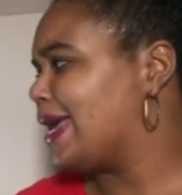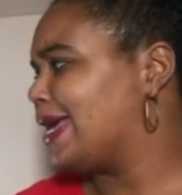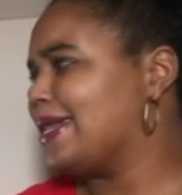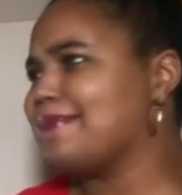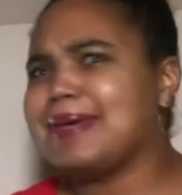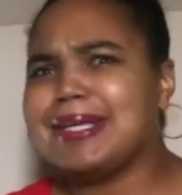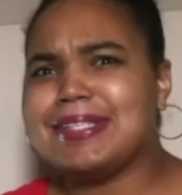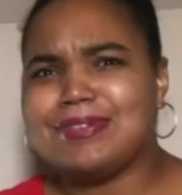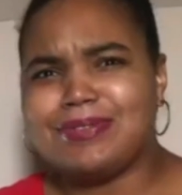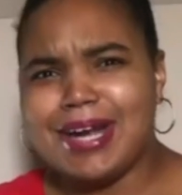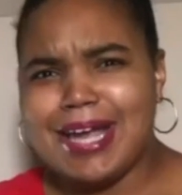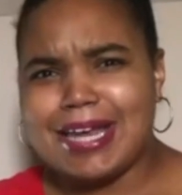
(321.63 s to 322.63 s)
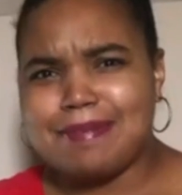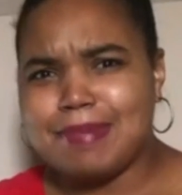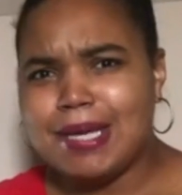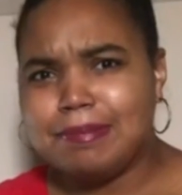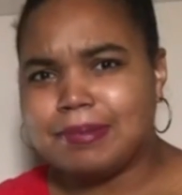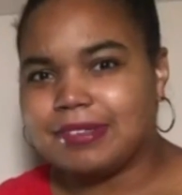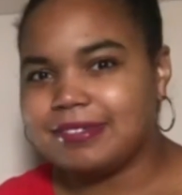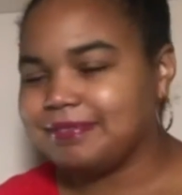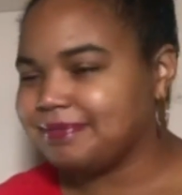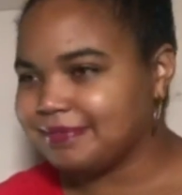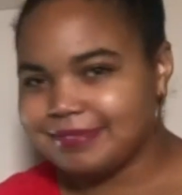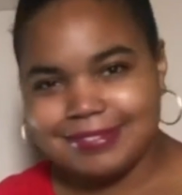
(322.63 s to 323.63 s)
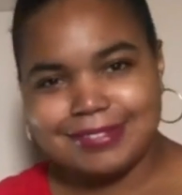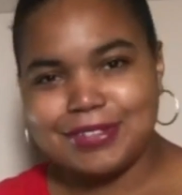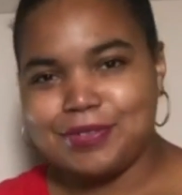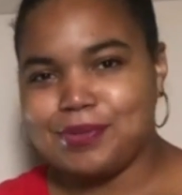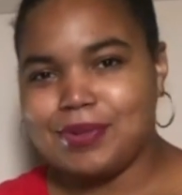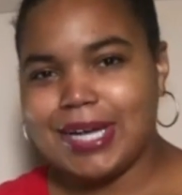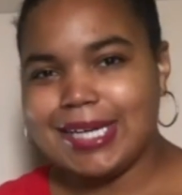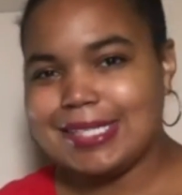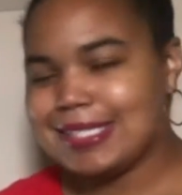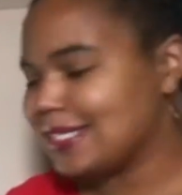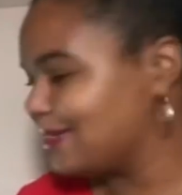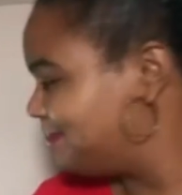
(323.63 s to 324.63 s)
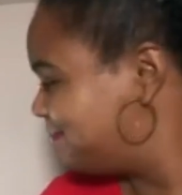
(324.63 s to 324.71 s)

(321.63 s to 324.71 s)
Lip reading: and it means red people. What?